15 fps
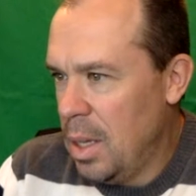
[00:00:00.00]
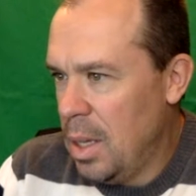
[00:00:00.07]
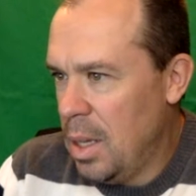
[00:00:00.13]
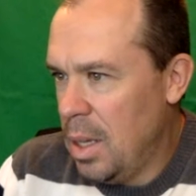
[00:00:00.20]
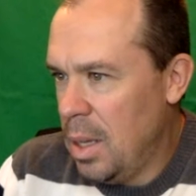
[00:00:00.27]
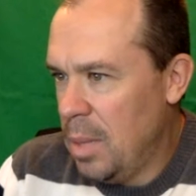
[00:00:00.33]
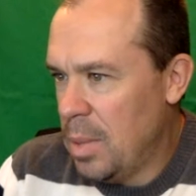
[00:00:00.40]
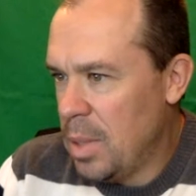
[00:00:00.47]

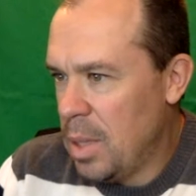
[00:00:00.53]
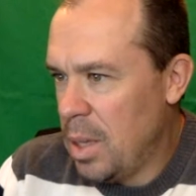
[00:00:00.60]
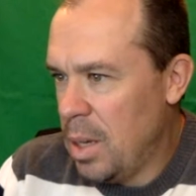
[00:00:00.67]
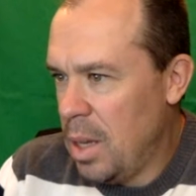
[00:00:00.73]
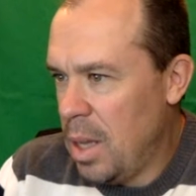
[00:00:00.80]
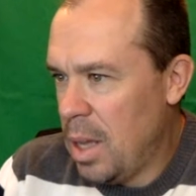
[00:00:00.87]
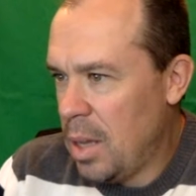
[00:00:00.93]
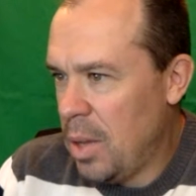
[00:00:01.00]

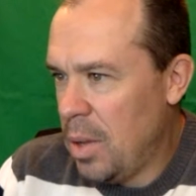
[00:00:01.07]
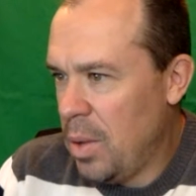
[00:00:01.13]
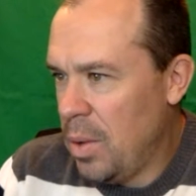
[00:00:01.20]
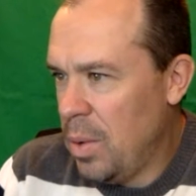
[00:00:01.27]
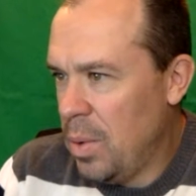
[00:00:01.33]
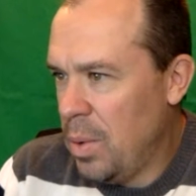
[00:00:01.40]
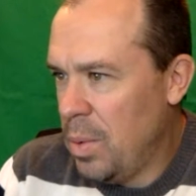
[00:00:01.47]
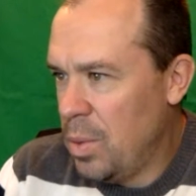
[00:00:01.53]
Amazon
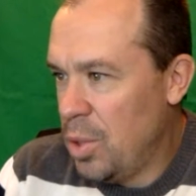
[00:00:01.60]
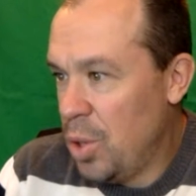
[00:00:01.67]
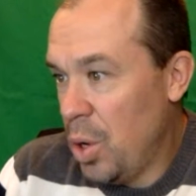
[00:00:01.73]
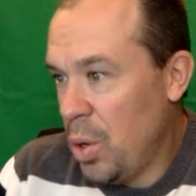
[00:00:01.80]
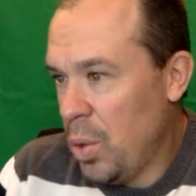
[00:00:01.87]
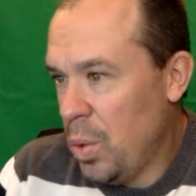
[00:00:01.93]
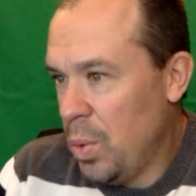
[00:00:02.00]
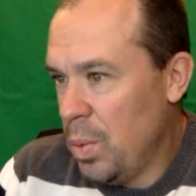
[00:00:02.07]
Echo
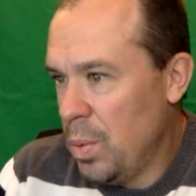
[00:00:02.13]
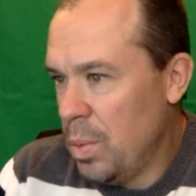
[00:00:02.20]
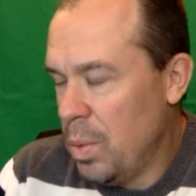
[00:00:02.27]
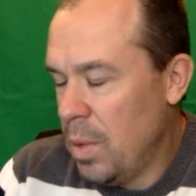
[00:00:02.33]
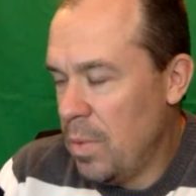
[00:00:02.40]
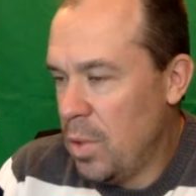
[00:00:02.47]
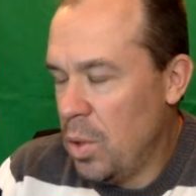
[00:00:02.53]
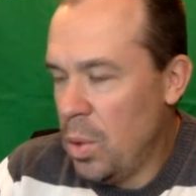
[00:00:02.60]
show.
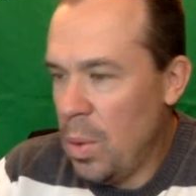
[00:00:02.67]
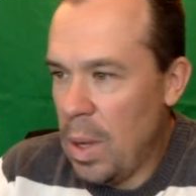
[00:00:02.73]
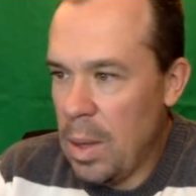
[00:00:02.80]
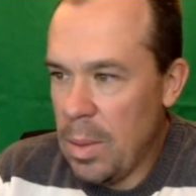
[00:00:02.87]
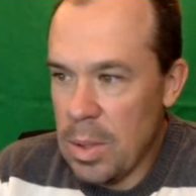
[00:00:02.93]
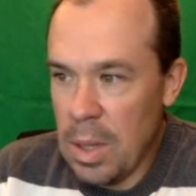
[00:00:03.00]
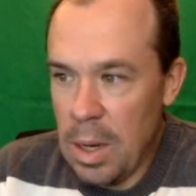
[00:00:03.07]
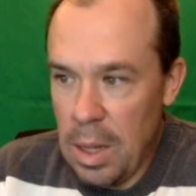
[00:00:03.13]
We have
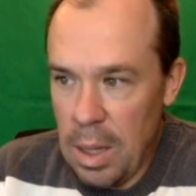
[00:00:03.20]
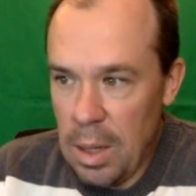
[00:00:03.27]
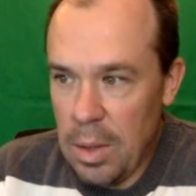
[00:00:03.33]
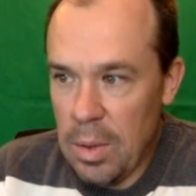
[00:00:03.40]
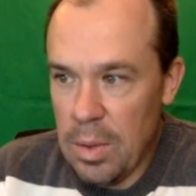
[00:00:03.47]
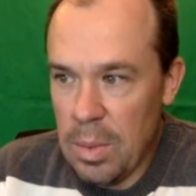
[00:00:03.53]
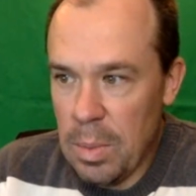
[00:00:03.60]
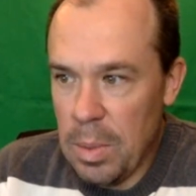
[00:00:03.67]
2 Amazon
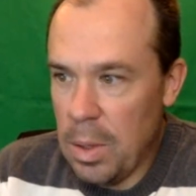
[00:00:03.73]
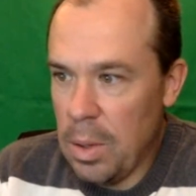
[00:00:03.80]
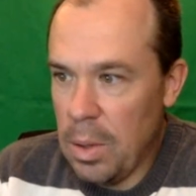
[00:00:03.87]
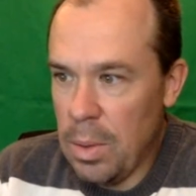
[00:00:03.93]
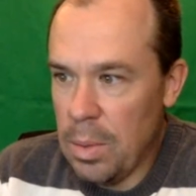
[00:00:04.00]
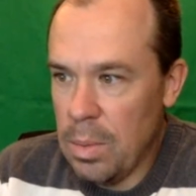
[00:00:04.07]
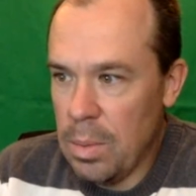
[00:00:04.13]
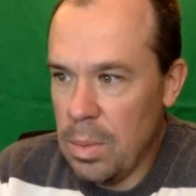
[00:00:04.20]
Echoes,
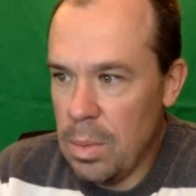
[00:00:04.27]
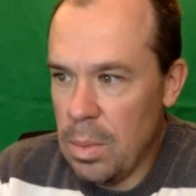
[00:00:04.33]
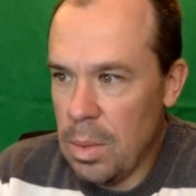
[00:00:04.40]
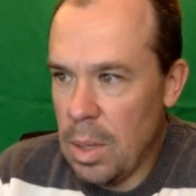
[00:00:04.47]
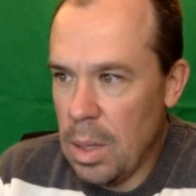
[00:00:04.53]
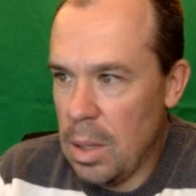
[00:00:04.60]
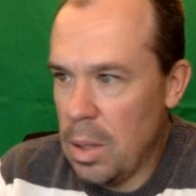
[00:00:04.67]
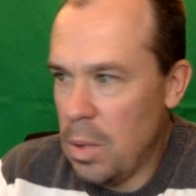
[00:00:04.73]
but no
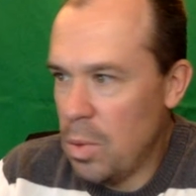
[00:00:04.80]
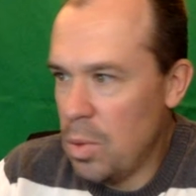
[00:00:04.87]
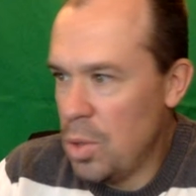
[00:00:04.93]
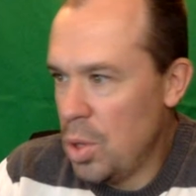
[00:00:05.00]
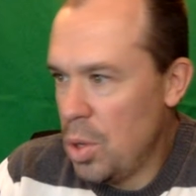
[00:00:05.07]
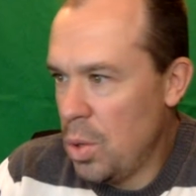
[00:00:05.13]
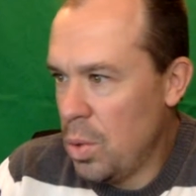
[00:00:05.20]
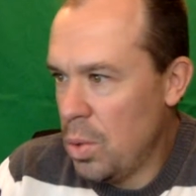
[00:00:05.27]

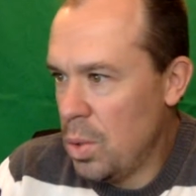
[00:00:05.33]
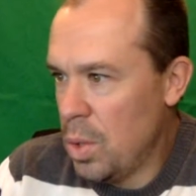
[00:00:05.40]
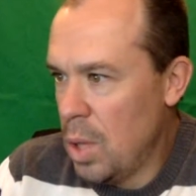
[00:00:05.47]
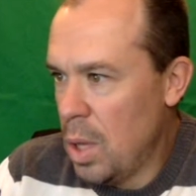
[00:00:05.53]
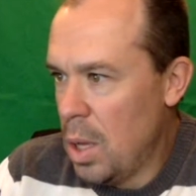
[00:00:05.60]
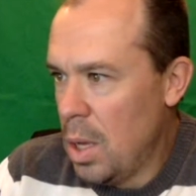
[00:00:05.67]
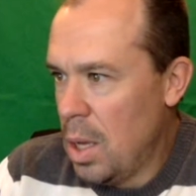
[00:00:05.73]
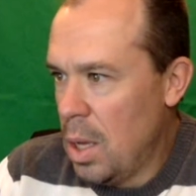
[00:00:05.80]

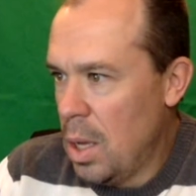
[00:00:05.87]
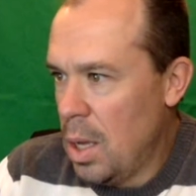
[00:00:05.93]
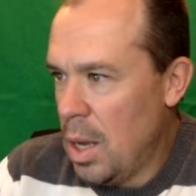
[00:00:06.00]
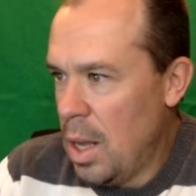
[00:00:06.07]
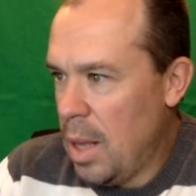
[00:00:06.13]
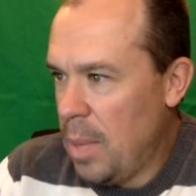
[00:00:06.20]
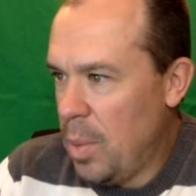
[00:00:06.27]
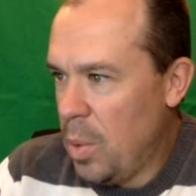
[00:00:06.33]
shows.
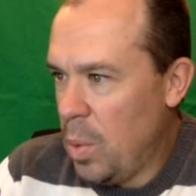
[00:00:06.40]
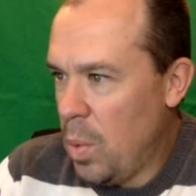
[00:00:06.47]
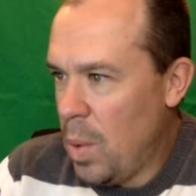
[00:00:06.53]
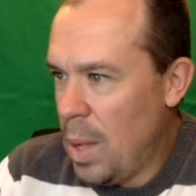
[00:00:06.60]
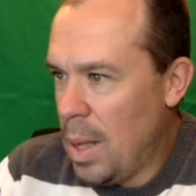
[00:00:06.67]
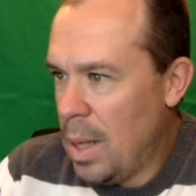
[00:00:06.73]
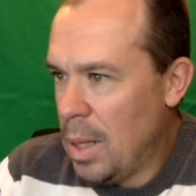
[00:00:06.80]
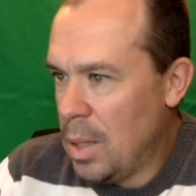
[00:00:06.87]
An
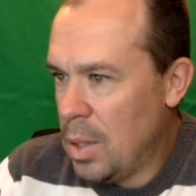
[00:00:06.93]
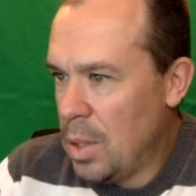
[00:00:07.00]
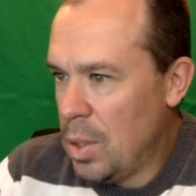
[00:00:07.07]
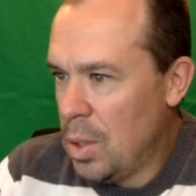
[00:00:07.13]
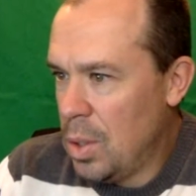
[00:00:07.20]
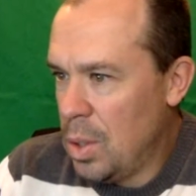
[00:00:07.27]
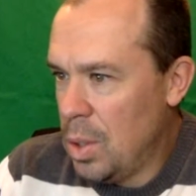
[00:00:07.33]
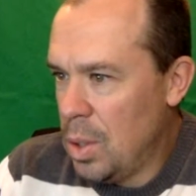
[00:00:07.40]
Apple
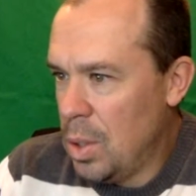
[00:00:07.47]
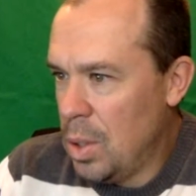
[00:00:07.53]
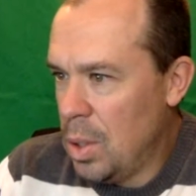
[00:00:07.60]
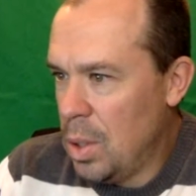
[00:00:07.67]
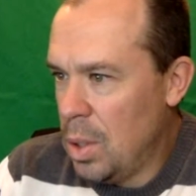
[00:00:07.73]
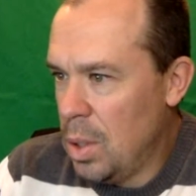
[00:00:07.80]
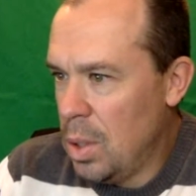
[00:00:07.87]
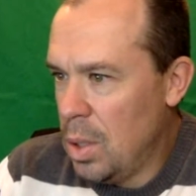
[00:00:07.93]
Watch,
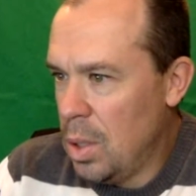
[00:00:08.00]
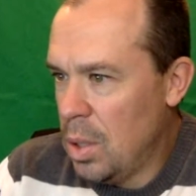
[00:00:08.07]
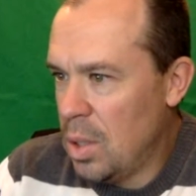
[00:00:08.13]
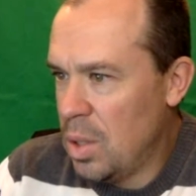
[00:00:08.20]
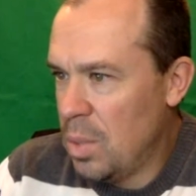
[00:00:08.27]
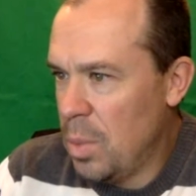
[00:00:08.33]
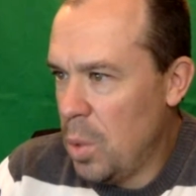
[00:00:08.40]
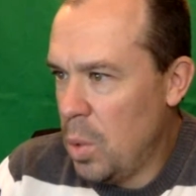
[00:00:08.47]
a
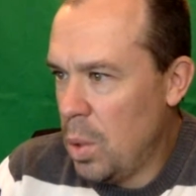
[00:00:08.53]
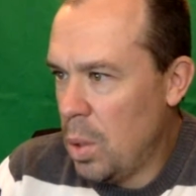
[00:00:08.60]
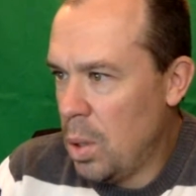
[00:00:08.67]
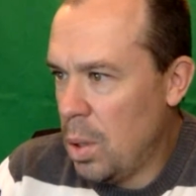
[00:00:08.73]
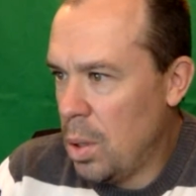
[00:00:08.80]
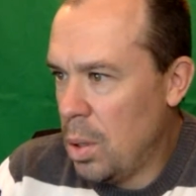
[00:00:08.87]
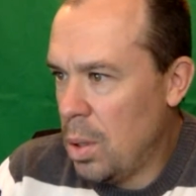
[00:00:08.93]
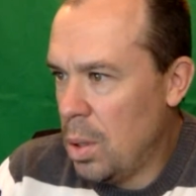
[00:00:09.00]

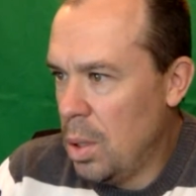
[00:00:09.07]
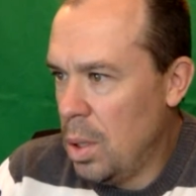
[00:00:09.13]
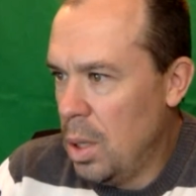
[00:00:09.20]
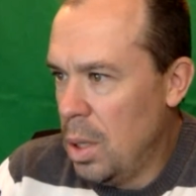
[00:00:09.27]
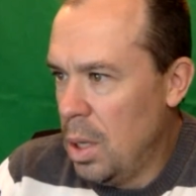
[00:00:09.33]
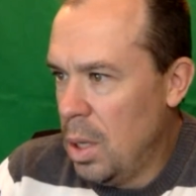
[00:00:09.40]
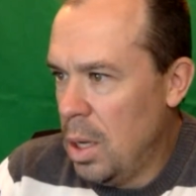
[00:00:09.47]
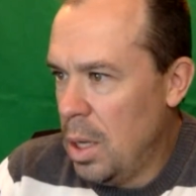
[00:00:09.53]
smoker,
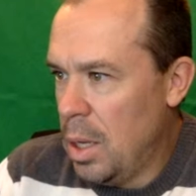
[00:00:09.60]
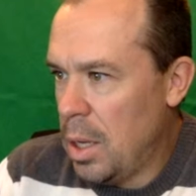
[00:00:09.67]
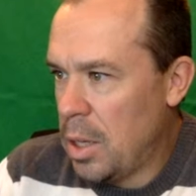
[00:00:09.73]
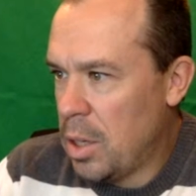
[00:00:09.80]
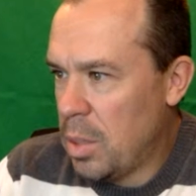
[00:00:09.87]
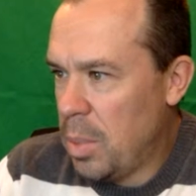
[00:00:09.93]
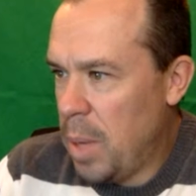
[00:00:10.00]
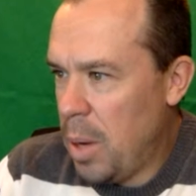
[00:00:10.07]

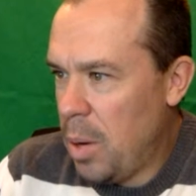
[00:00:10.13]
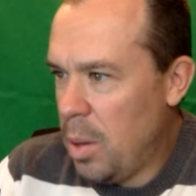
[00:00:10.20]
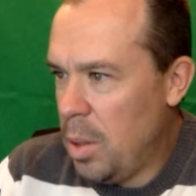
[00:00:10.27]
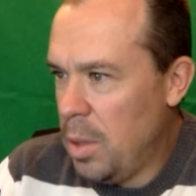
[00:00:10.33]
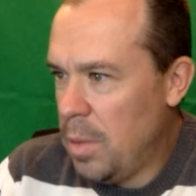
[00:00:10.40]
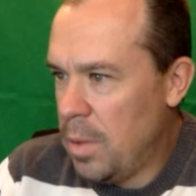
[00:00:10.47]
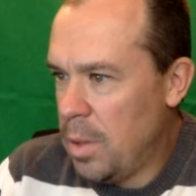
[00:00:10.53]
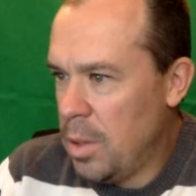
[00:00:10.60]
electric power
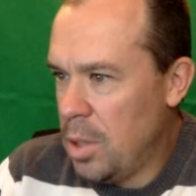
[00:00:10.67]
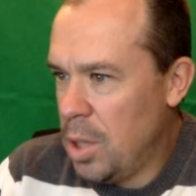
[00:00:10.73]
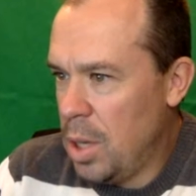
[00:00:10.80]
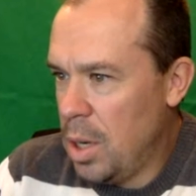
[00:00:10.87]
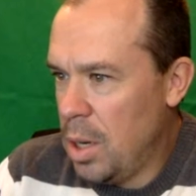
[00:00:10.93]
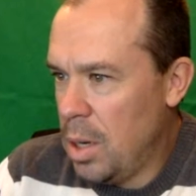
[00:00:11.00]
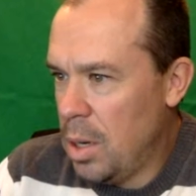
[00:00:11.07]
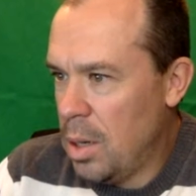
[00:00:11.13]
lifter
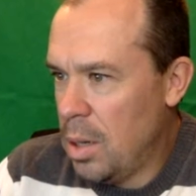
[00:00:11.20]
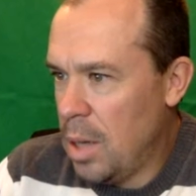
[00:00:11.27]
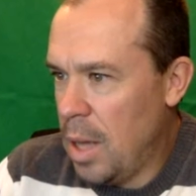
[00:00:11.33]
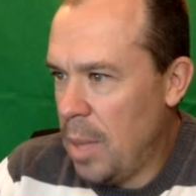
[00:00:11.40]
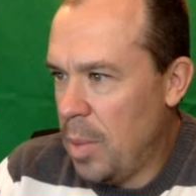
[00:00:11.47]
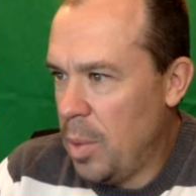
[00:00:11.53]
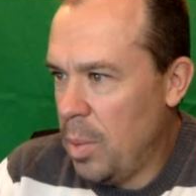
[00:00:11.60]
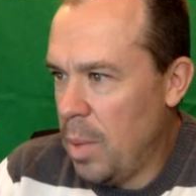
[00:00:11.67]
chair, an
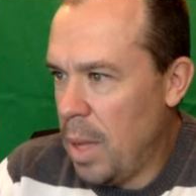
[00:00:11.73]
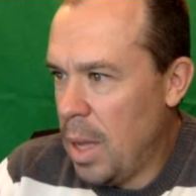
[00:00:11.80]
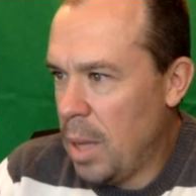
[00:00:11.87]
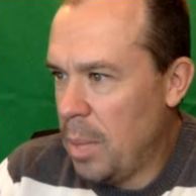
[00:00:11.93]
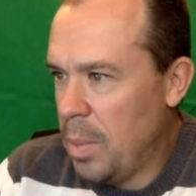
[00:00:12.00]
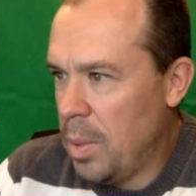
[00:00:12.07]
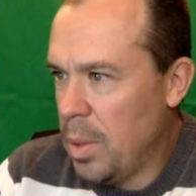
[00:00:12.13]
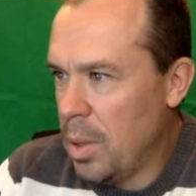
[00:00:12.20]
Apple
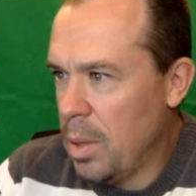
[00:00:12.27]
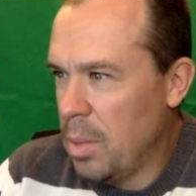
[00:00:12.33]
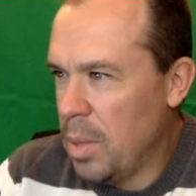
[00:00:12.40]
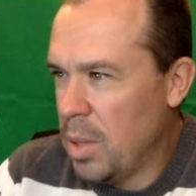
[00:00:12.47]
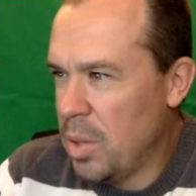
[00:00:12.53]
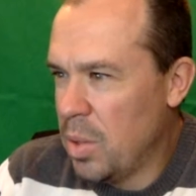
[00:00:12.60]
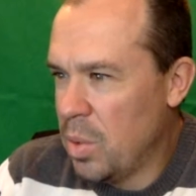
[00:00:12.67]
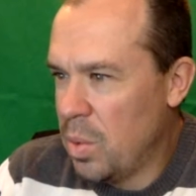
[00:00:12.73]
MacBook,
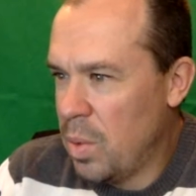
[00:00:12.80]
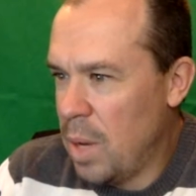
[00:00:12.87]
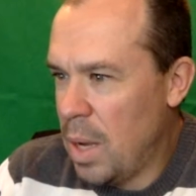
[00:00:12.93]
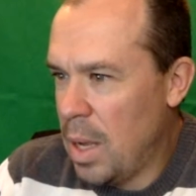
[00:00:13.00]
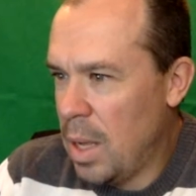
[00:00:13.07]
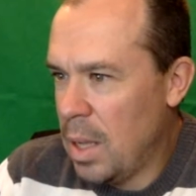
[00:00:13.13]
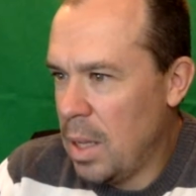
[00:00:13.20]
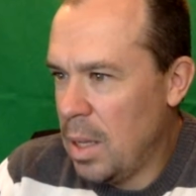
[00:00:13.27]
muscle
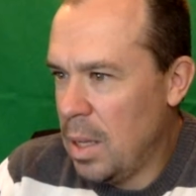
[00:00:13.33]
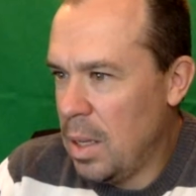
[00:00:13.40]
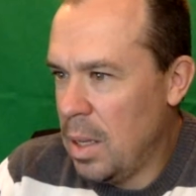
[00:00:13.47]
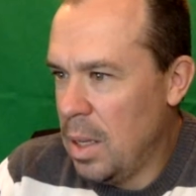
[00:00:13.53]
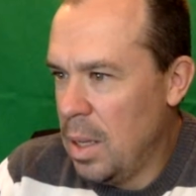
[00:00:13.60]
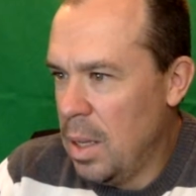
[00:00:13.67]
rack,